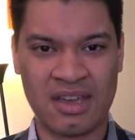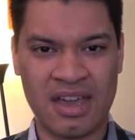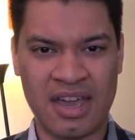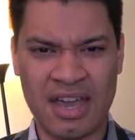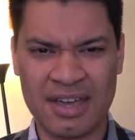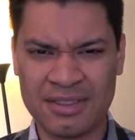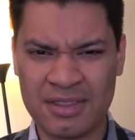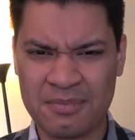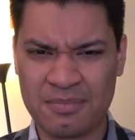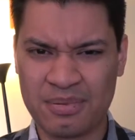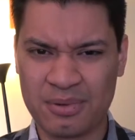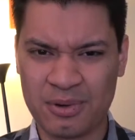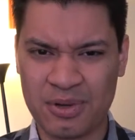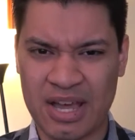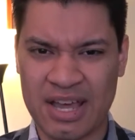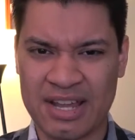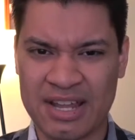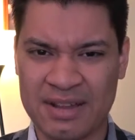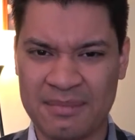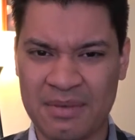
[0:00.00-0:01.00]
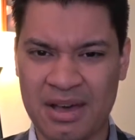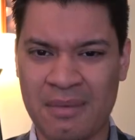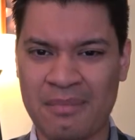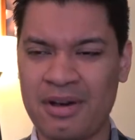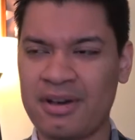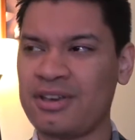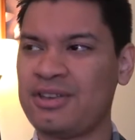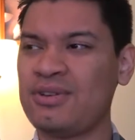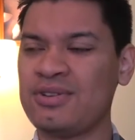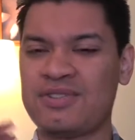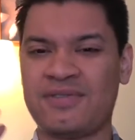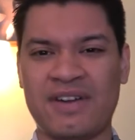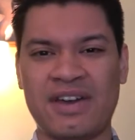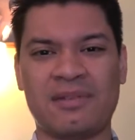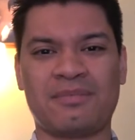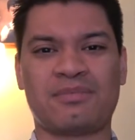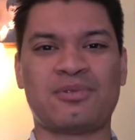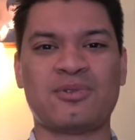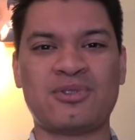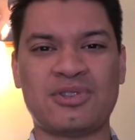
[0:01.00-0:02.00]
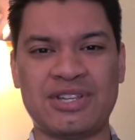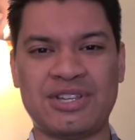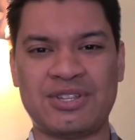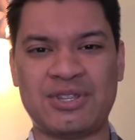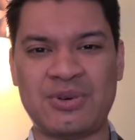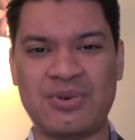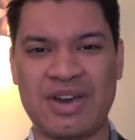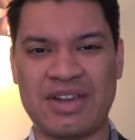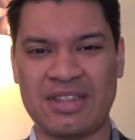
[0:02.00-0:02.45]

And I'm a huge fan of Bruce Lee, too.